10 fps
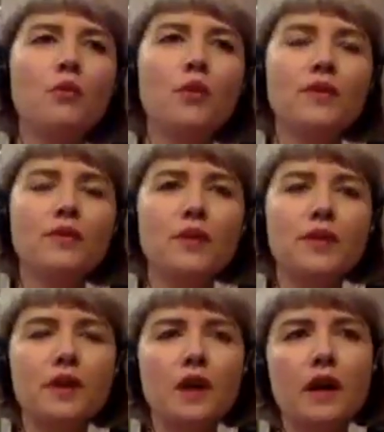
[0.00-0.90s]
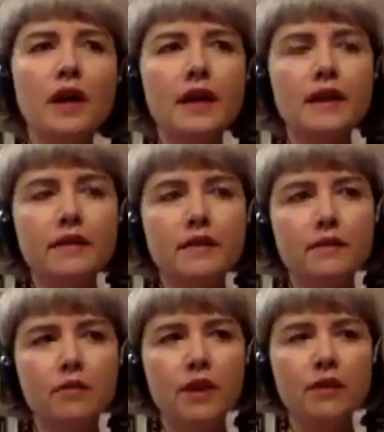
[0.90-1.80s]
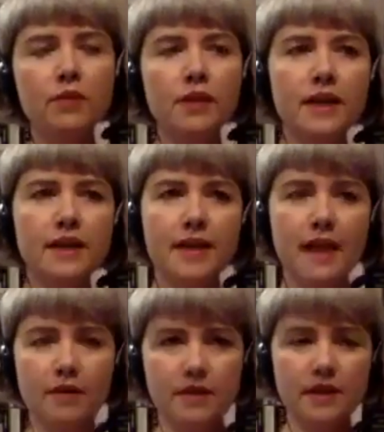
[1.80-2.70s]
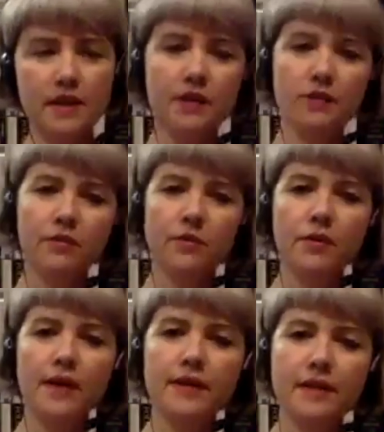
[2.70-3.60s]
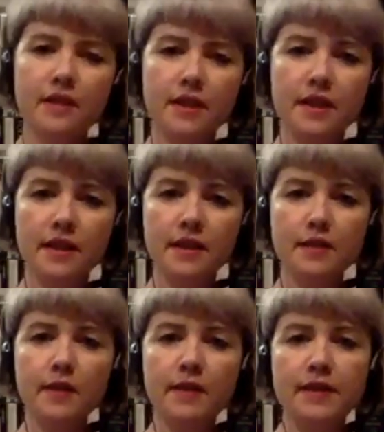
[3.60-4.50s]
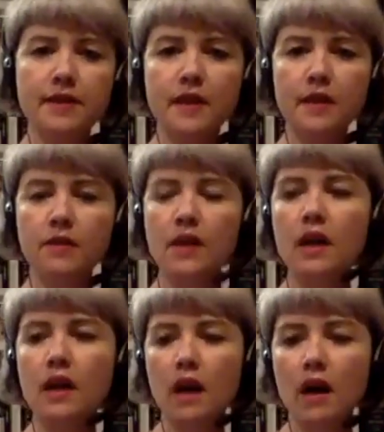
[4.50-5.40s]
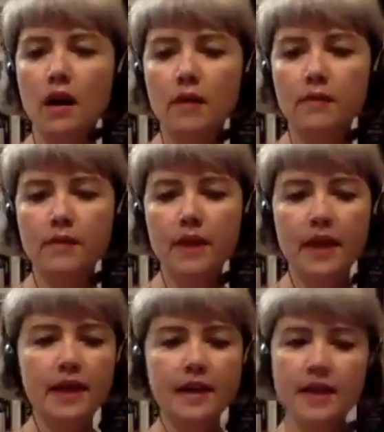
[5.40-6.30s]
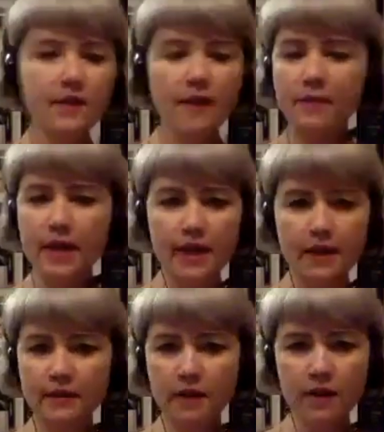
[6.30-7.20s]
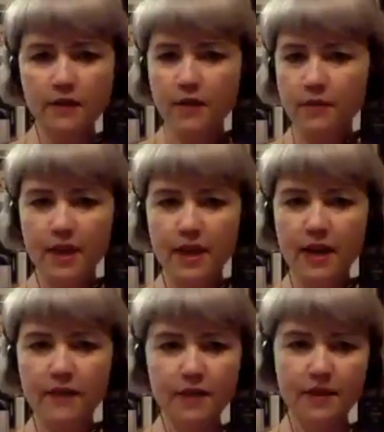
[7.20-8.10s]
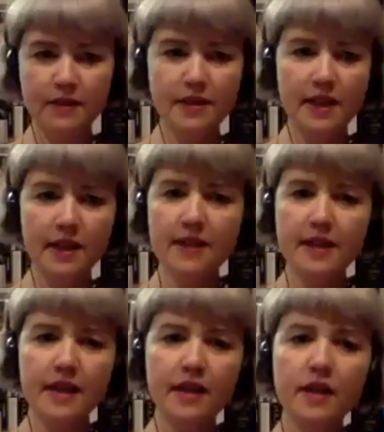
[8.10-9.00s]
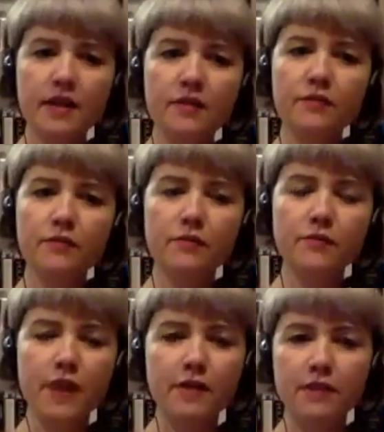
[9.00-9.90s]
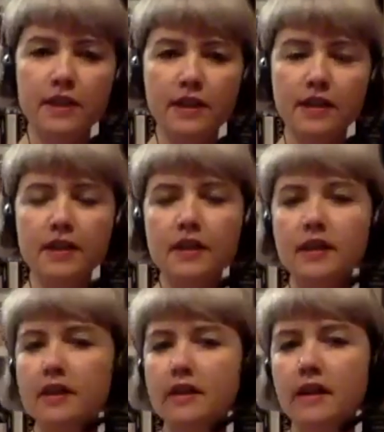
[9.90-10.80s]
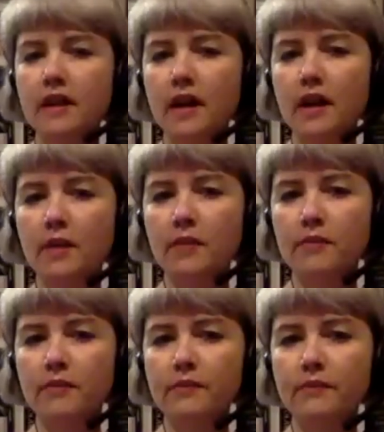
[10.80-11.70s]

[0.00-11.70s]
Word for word: With with the guy when you were at his house and you you had that psychedelic experience. So um, he and his family, none of them had ever sensed any kind of fairy um,